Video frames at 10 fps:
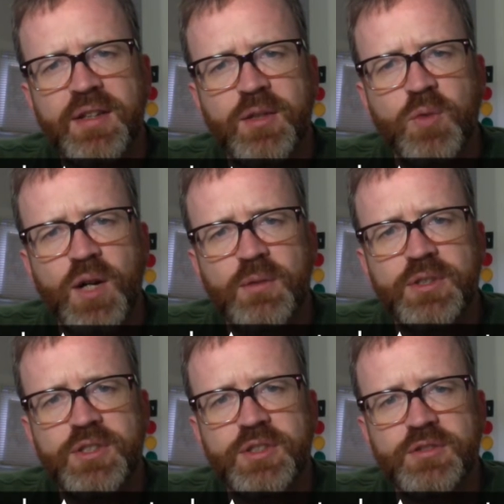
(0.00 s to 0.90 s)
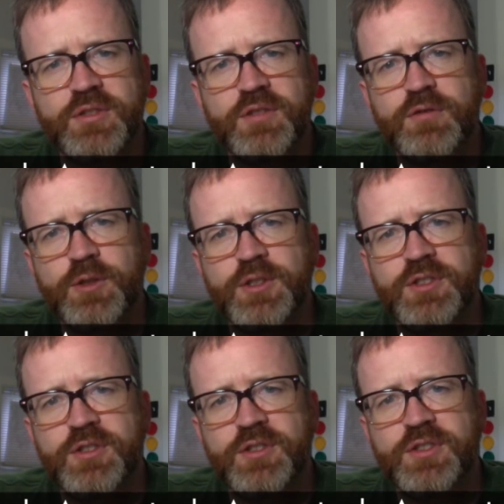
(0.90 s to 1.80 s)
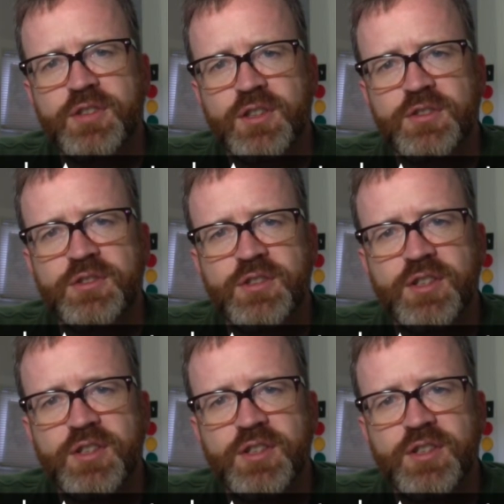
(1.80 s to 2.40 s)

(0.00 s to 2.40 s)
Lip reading: then why would children avoid certain structures